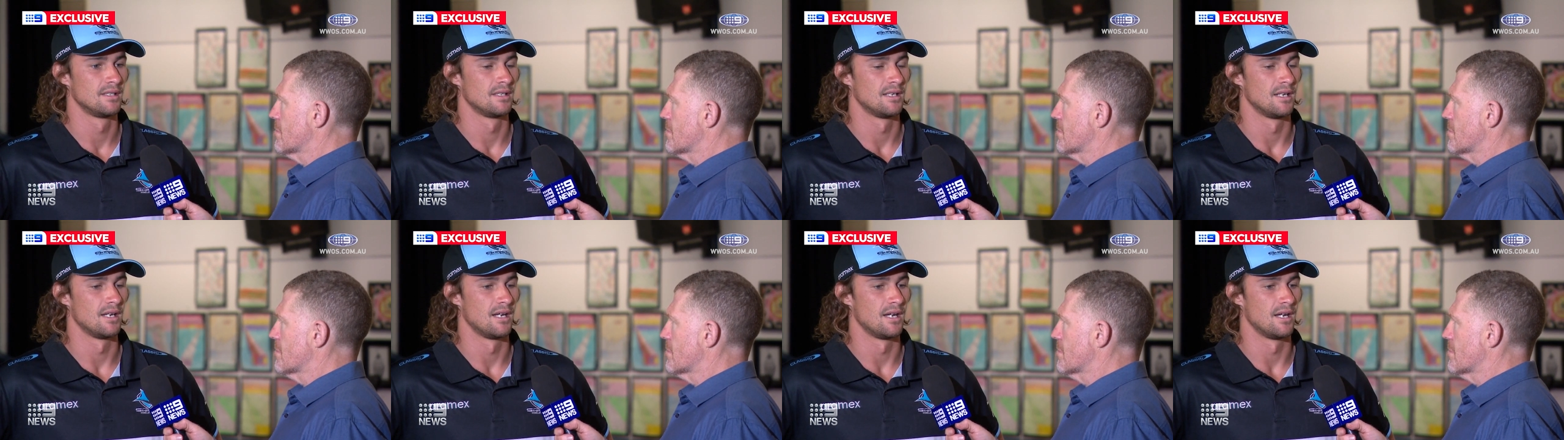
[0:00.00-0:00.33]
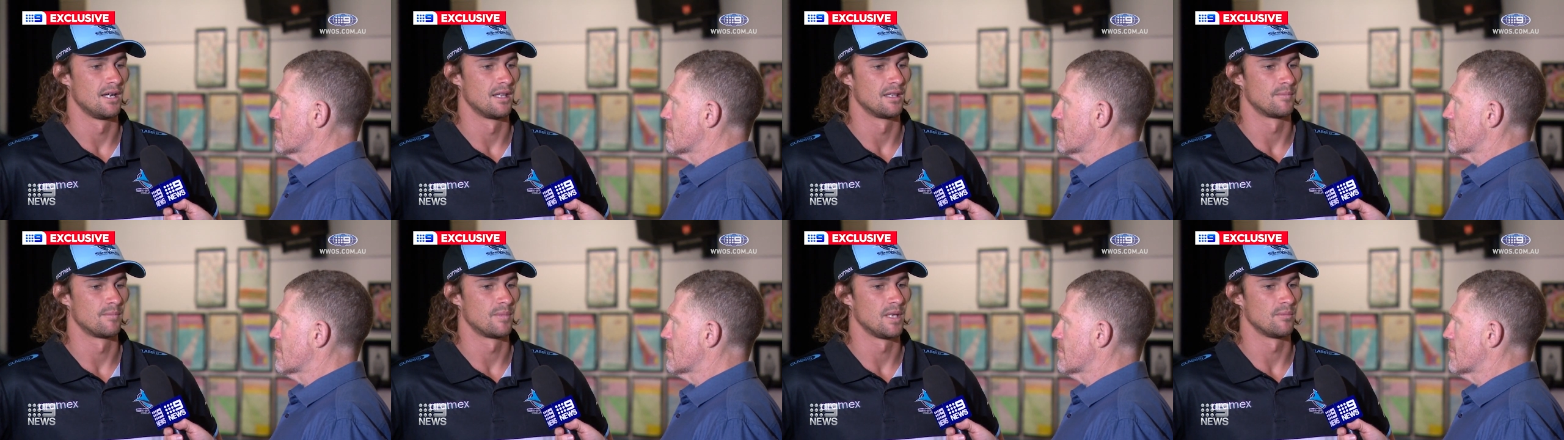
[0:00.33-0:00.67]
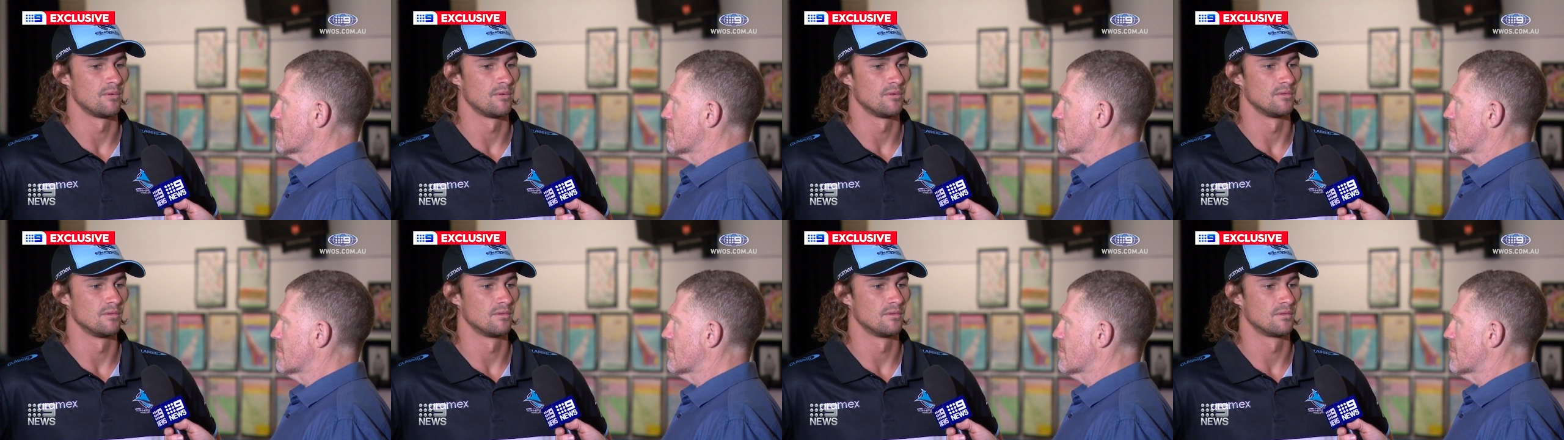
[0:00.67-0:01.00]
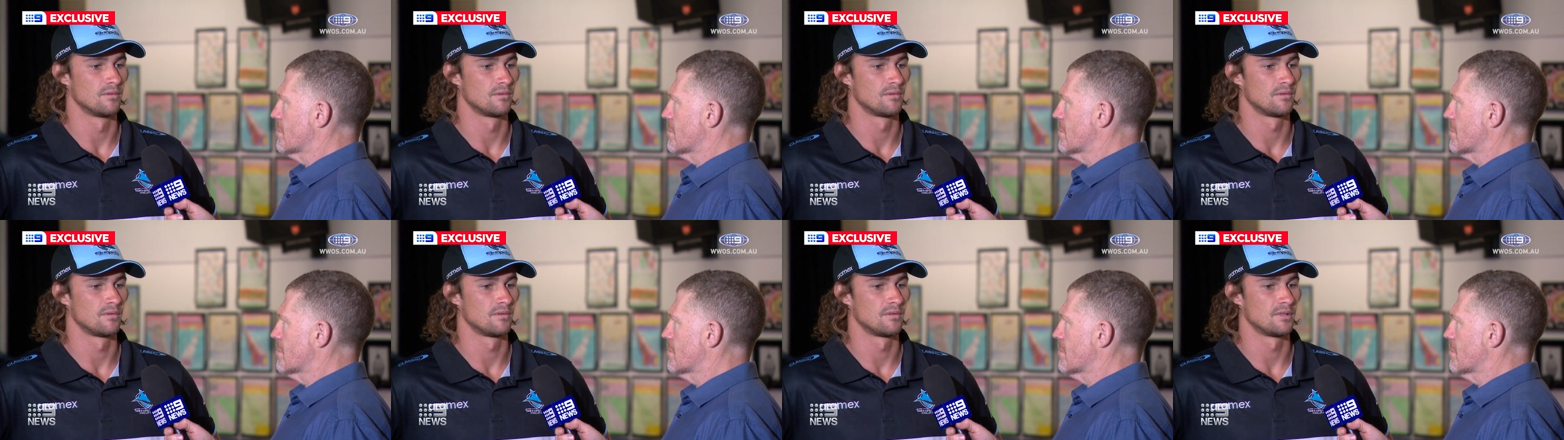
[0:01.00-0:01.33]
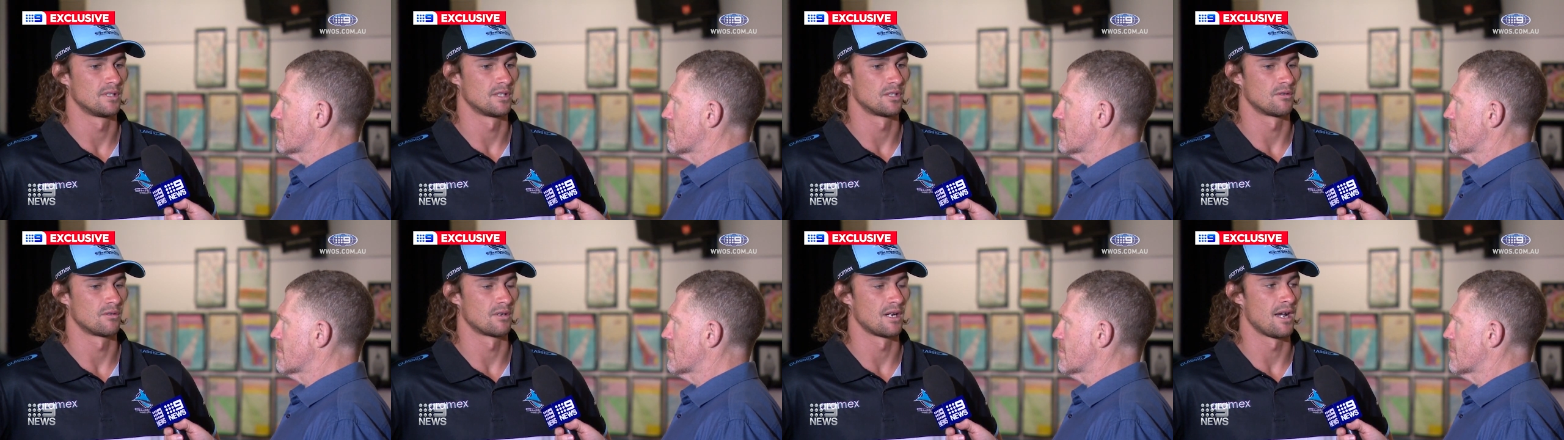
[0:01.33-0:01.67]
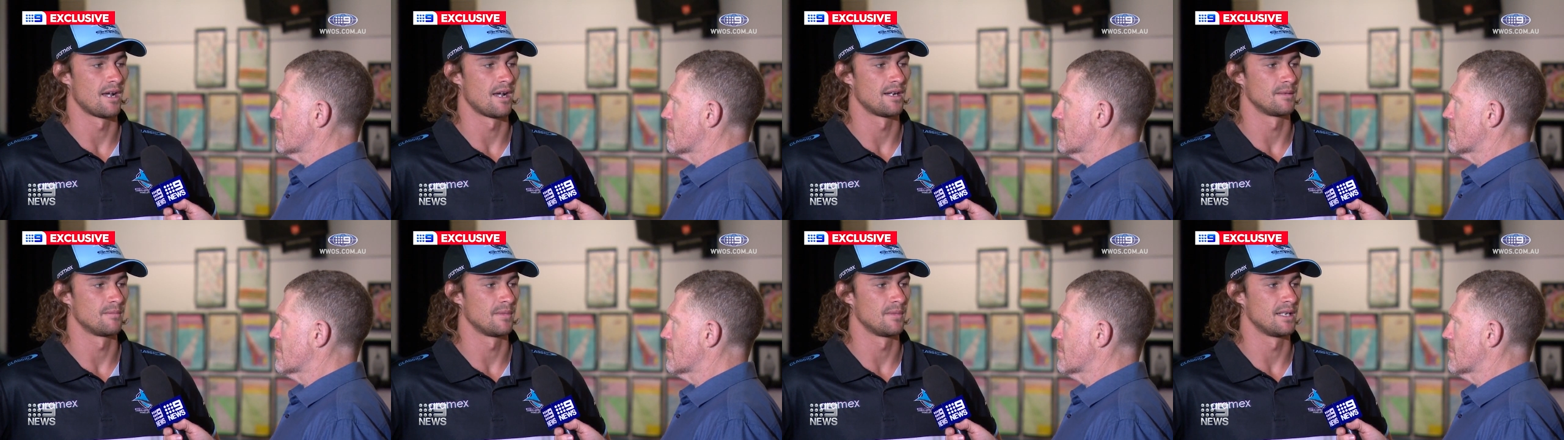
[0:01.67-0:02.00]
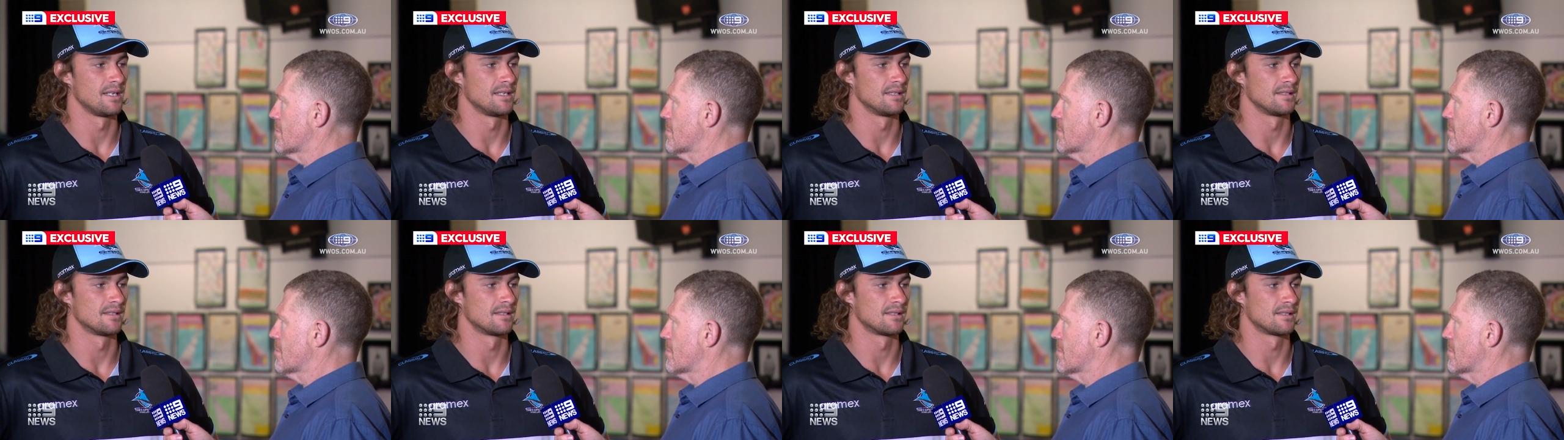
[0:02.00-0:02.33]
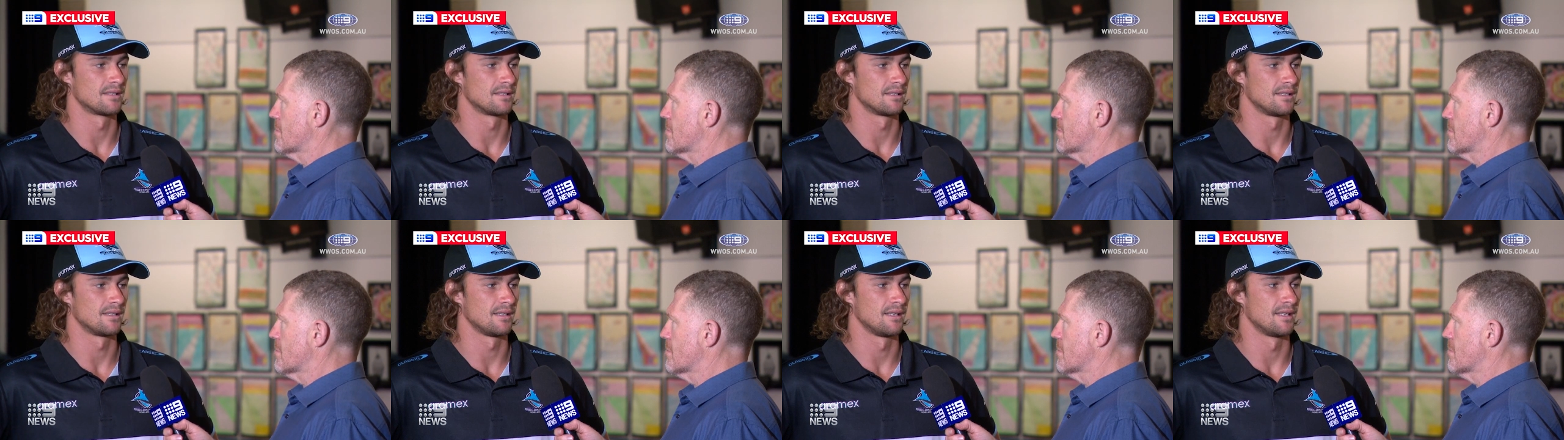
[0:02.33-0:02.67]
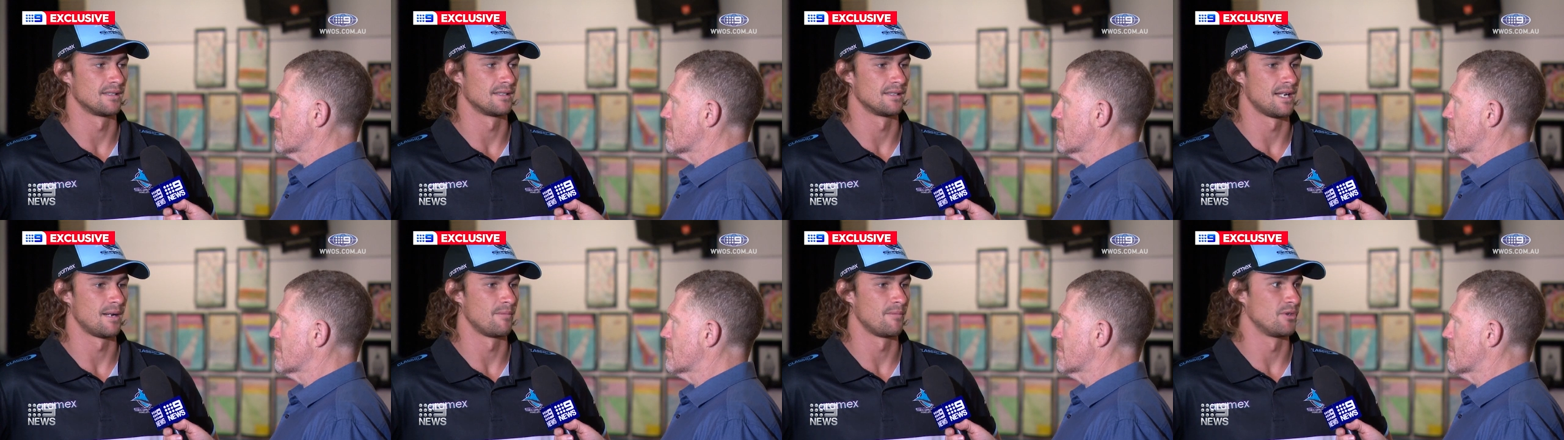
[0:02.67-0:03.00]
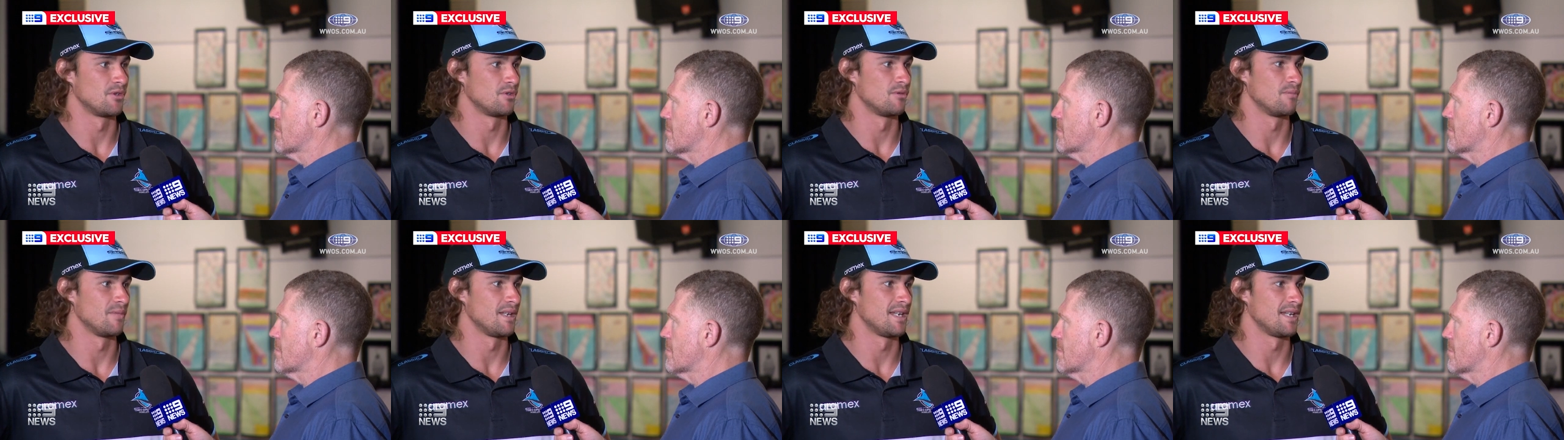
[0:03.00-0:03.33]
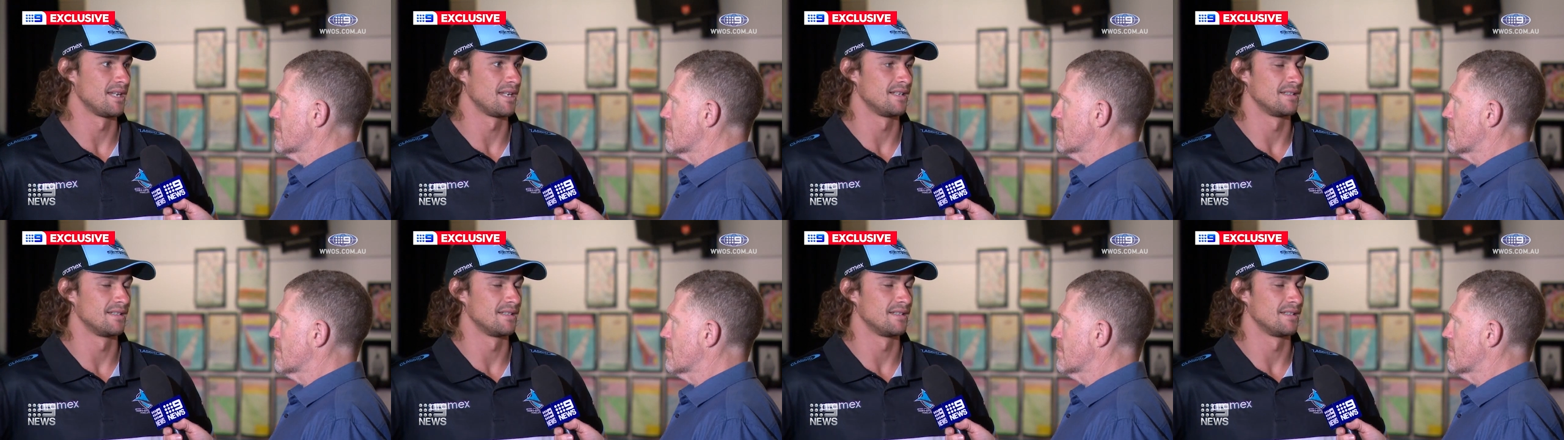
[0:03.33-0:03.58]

Speaker 1: uh, the people disregarding me as, as an Aboriginal man.